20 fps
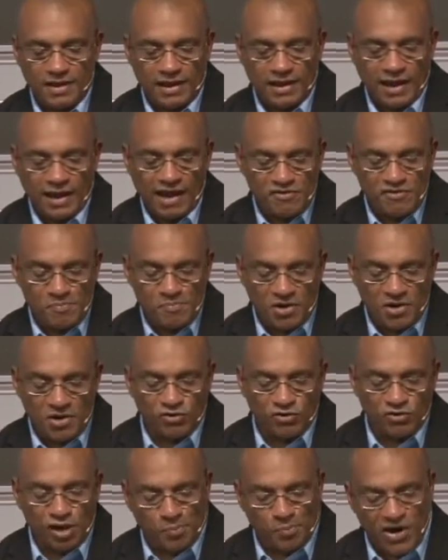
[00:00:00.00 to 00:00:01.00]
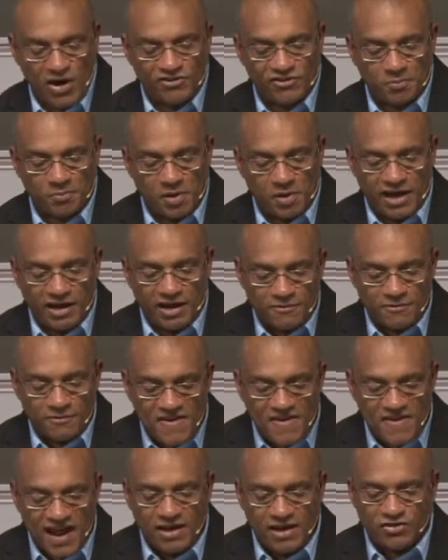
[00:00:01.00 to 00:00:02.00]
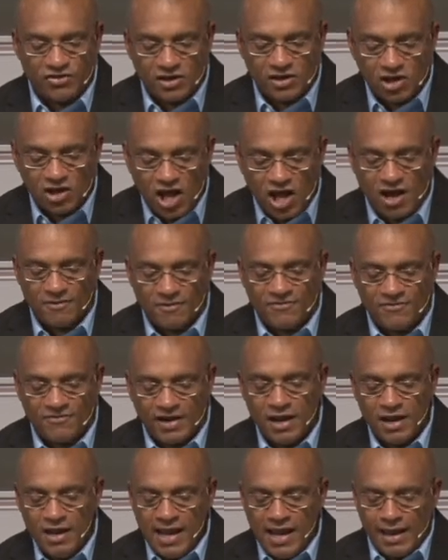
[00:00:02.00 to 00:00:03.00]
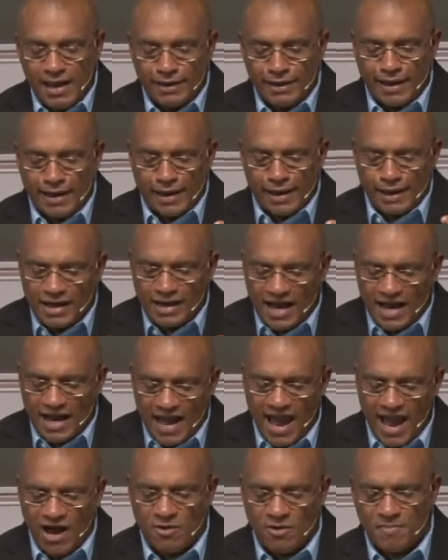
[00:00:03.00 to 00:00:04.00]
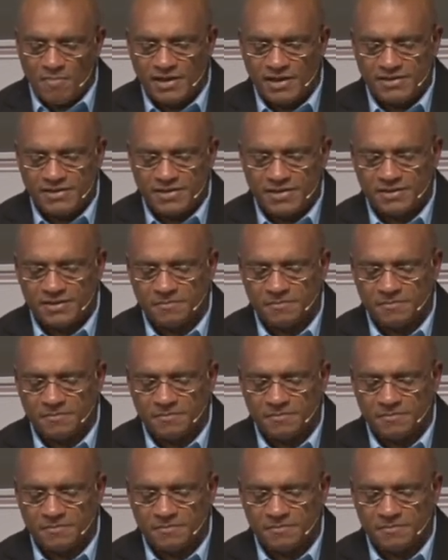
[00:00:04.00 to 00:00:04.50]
having put on the breastplate of faith and love and a helmet,